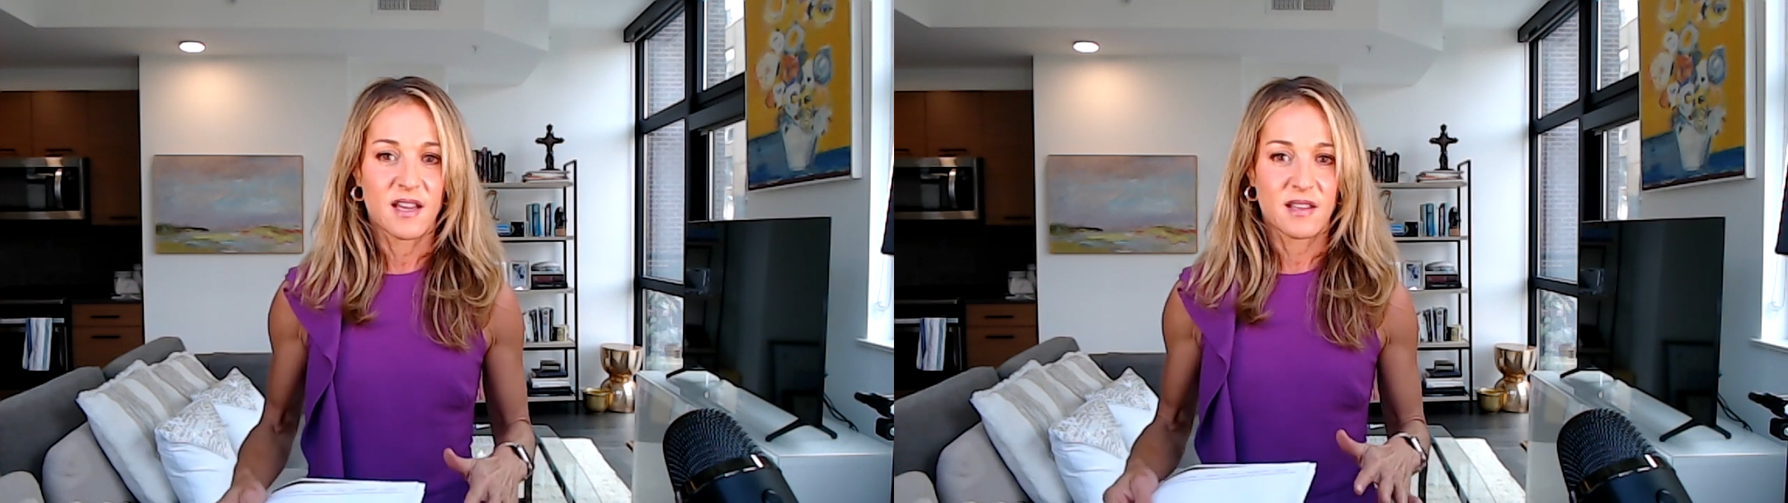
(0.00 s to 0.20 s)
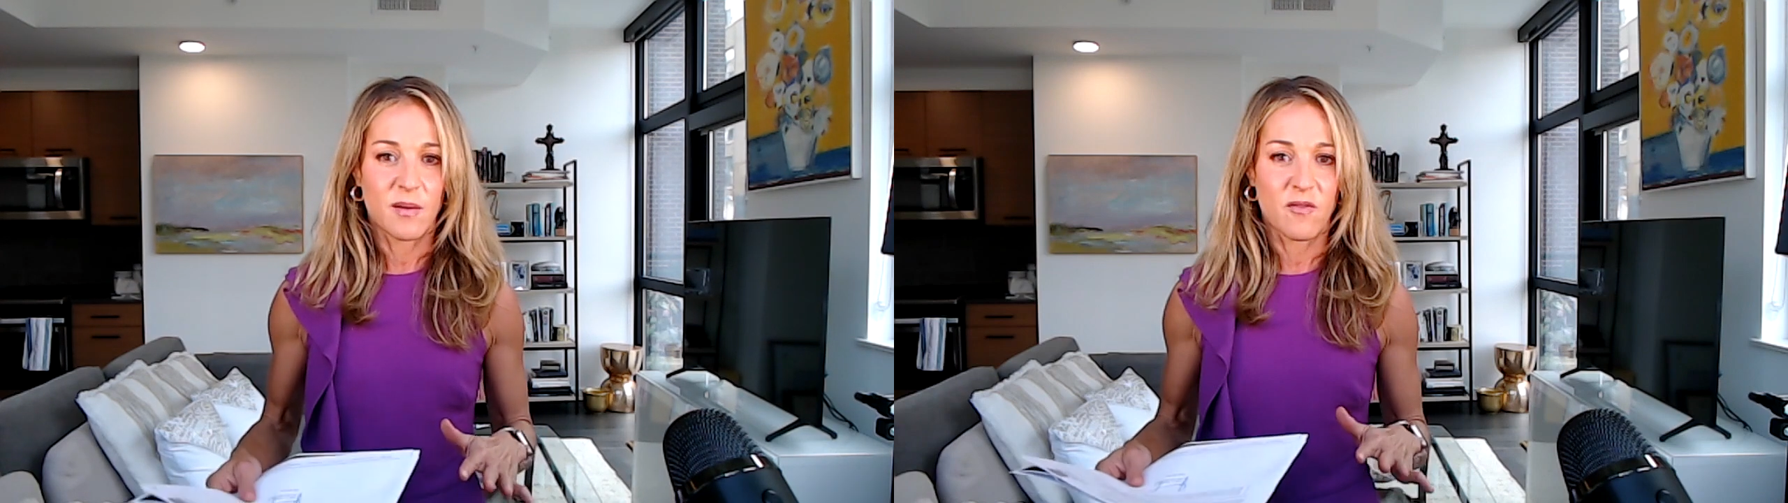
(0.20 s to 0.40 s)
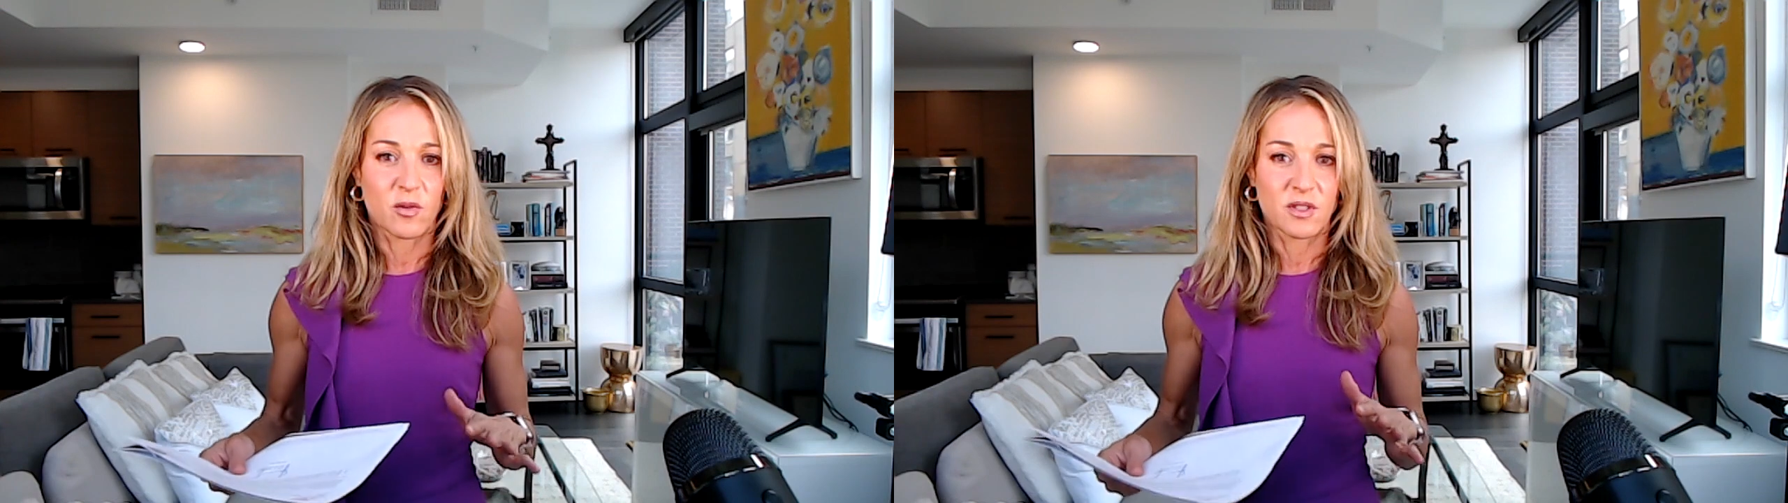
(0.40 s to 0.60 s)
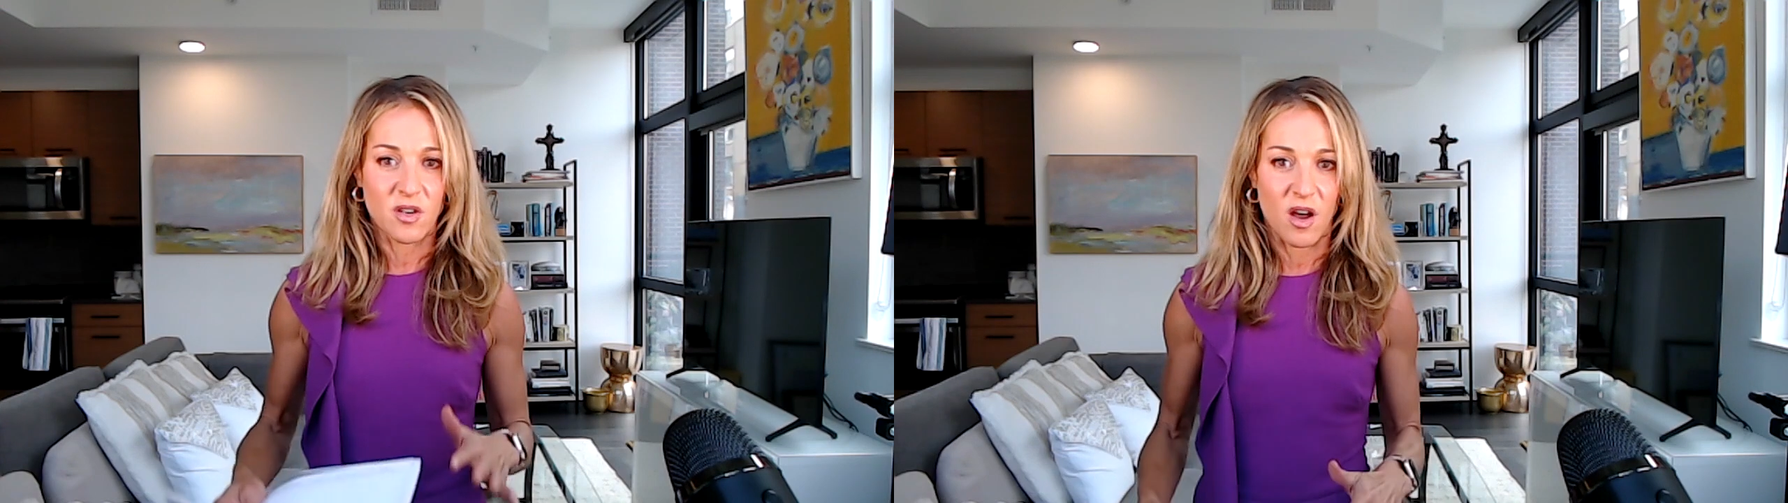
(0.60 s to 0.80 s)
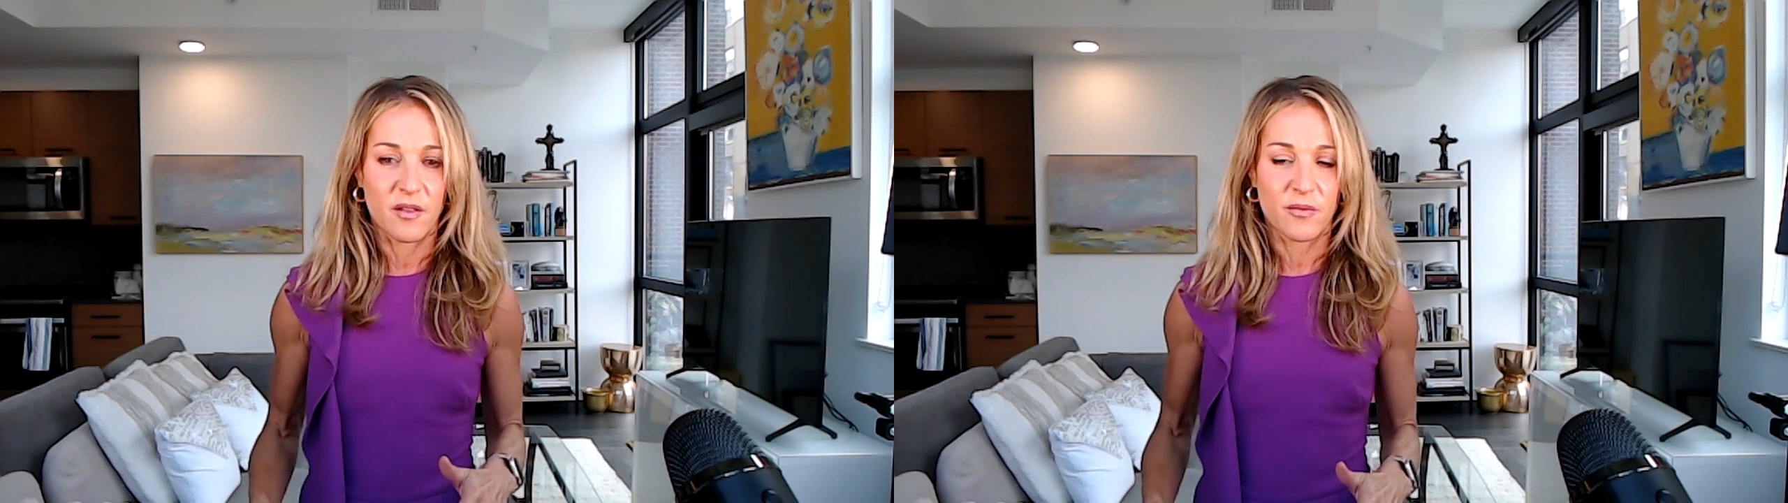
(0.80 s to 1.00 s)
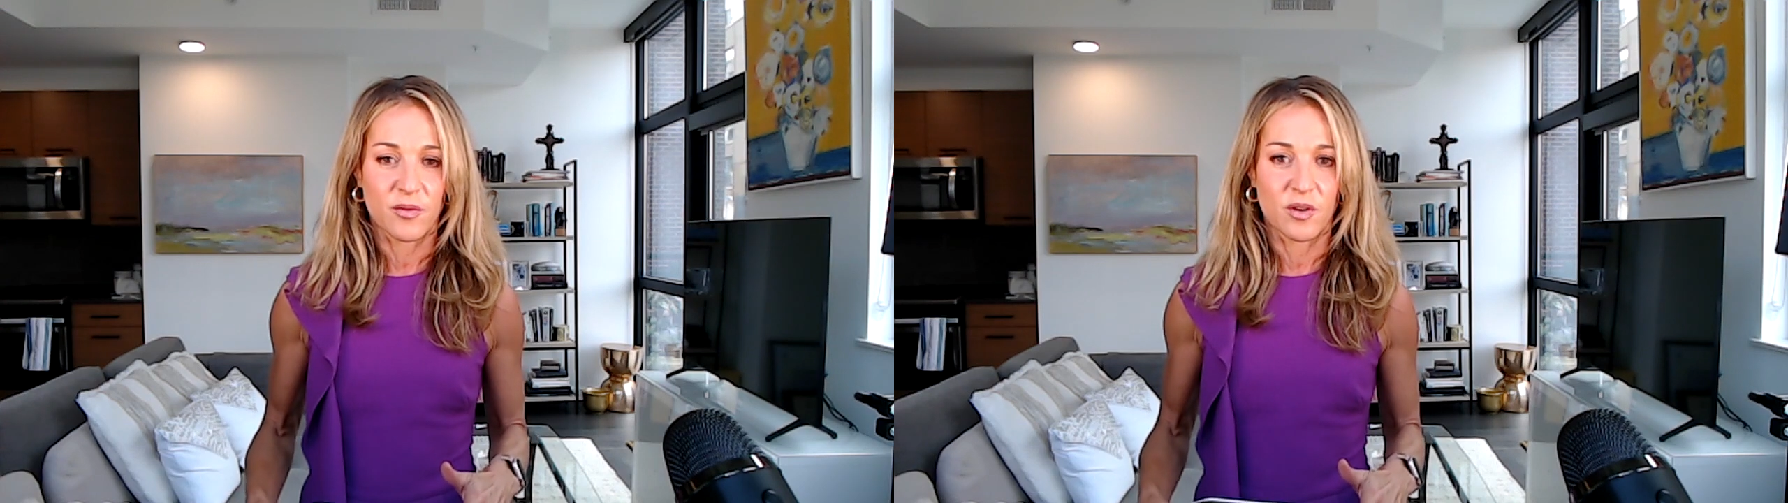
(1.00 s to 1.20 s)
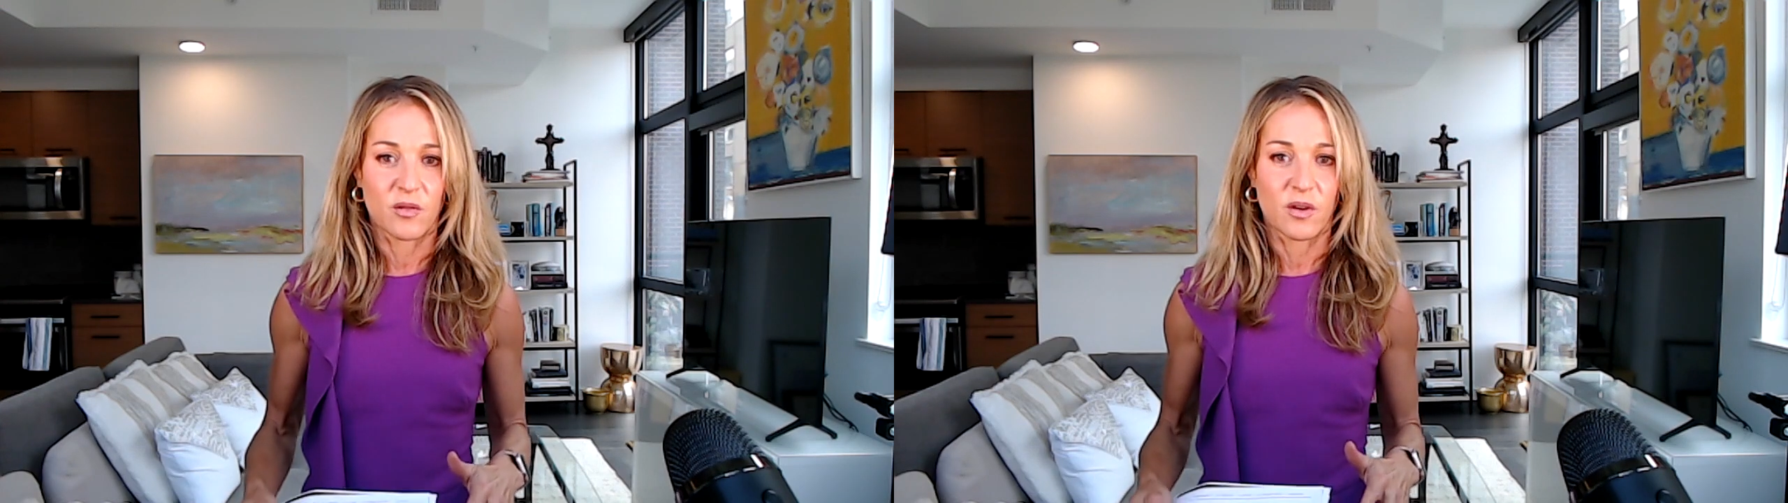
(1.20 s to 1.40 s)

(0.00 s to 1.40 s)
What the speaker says: that everyone's gone through,